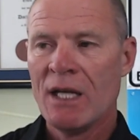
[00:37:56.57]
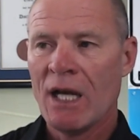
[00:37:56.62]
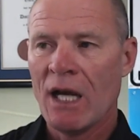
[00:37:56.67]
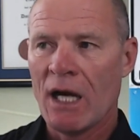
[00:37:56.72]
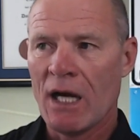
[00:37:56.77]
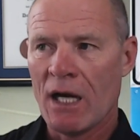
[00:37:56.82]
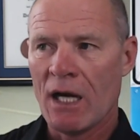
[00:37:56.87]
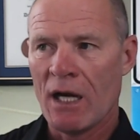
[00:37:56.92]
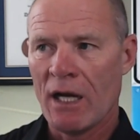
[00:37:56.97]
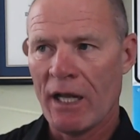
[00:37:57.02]

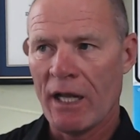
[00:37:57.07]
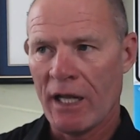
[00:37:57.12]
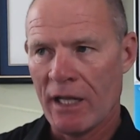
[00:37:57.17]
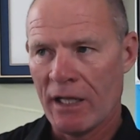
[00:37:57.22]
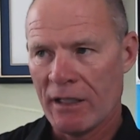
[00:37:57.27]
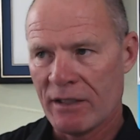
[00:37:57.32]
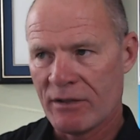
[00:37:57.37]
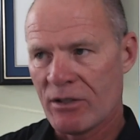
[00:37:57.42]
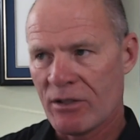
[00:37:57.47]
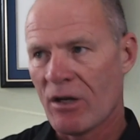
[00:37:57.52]

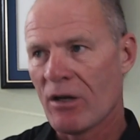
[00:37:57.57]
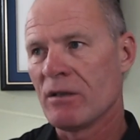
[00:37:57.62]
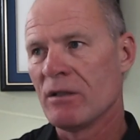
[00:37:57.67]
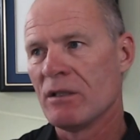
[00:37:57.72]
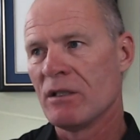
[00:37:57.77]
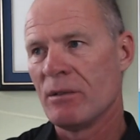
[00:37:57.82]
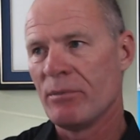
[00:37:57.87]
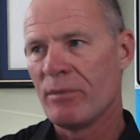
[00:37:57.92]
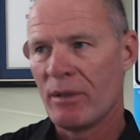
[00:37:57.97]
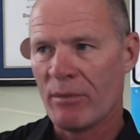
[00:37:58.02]
And I talk a
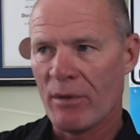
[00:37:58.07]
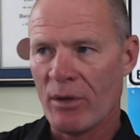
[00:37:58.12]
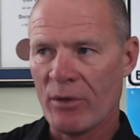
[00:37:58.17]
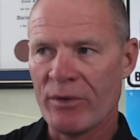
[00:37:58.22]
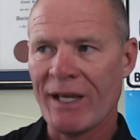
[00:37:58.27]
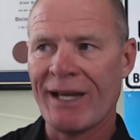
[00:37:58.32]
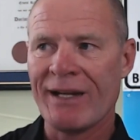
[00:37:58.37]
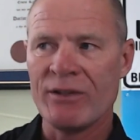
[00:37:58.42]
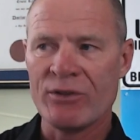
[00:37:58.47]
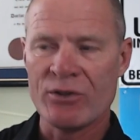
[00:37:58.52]
little bit about
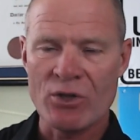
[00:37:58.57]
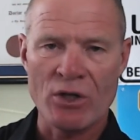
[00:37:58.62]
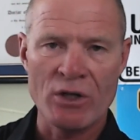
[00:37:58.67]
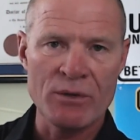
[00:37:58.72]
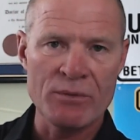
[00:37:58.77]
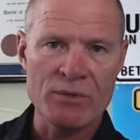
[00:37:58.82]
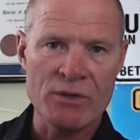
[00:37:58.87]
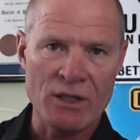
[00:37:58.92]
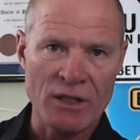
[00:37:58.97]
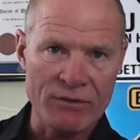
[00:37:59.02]
that in
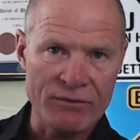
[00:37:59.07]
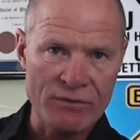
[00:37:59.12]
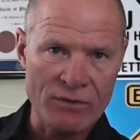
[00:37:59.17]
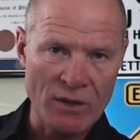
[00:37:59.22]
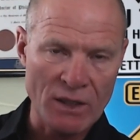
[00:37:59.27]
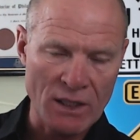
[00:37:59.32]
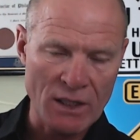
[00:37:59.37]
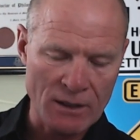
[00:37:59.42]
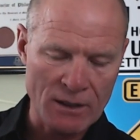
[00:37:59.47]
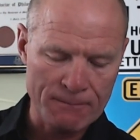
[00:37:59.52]
terms of
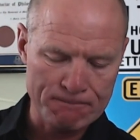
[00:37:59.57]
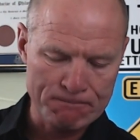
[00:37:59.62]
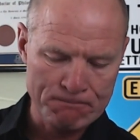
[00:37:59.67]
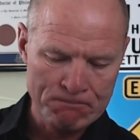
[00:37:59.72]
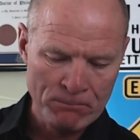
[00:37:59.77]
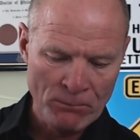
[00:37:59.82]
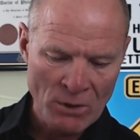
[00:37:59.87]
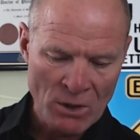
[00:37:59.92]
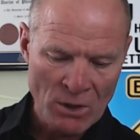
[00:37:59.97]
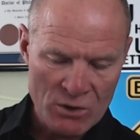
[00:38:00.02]

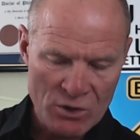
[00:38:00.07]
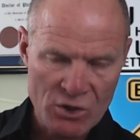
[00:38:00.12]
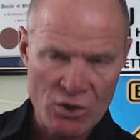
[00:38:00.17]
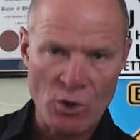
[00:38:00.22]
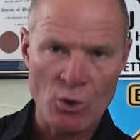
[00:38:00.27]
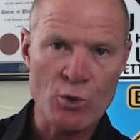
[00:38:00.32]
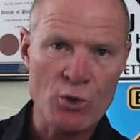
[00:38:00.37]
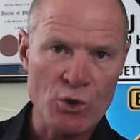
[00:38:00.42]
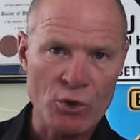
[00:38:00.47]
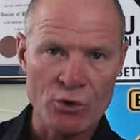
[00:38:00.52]

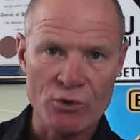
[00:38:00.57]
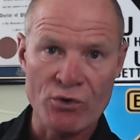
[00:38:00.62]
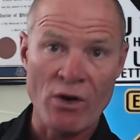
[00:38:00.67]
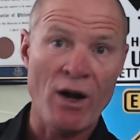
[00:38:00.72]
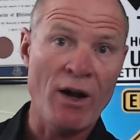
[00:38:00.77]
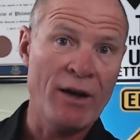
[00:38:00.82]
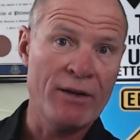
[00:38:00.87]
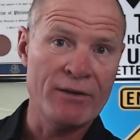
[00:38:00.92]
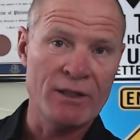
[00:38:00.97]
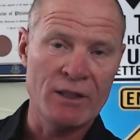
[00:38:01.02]
social
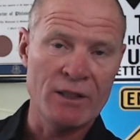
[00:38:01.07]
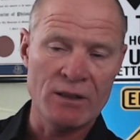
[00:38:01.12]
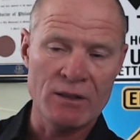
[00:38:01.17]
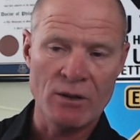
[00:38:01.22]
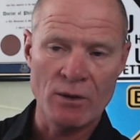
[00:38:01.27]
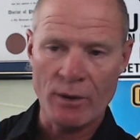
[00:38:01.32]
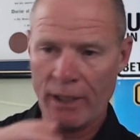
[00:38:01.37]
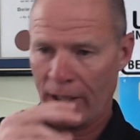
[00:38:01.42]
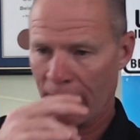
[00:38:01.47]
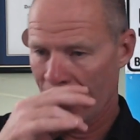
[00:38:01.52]
driving.
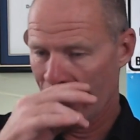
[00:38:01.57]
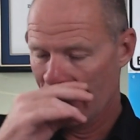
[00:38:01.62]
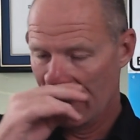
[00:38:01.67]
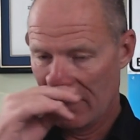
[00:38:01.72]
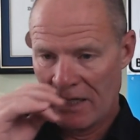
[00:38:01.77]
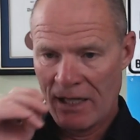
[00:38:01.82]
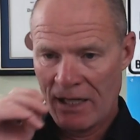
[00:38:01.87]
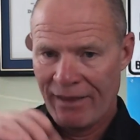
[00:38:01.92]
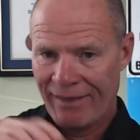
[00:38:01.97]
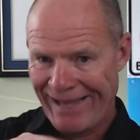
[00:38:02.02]
Okay,
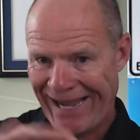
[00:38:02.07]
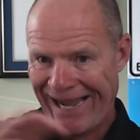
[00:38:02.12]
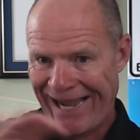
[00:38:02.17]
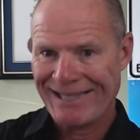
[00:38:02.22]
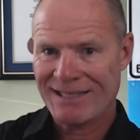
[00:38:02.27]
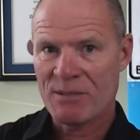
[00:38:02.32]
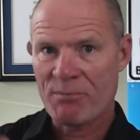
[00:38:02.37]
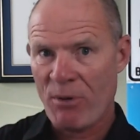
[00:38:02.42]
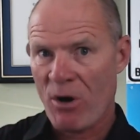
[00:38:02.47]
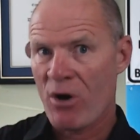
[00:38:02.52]

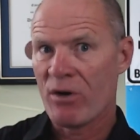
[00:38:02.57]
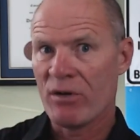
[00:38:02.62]
that's part